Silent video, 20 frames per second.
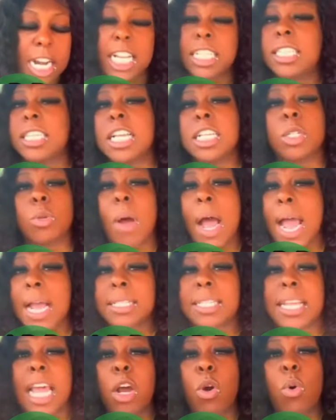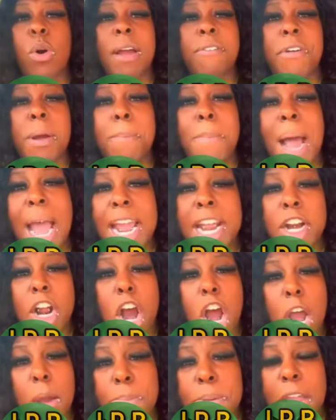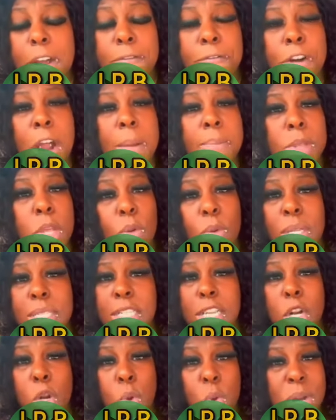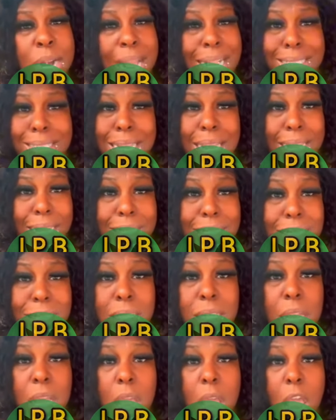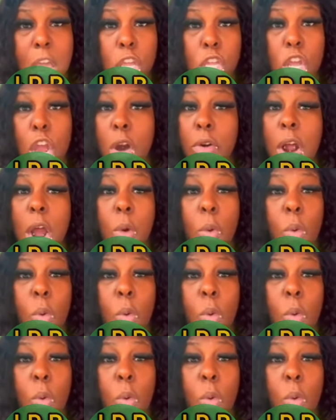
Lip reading: This is why I say whoever buying Obia from you is lunatics. You're